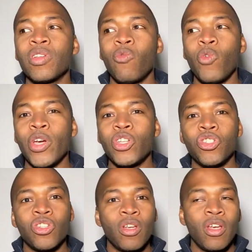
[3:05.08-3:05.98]
of
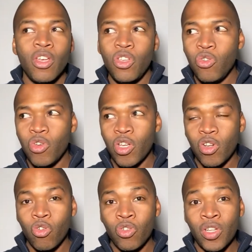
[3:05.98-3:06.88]
which, you can
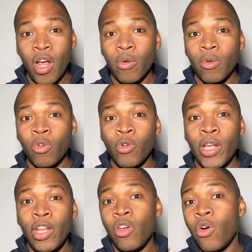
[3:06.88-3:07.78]
start
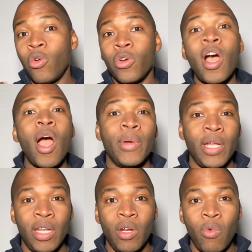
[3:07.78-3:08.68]
creating your own
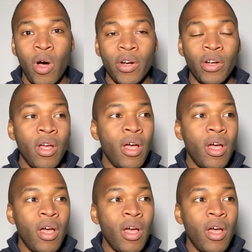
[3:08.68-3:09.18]
carbonated water,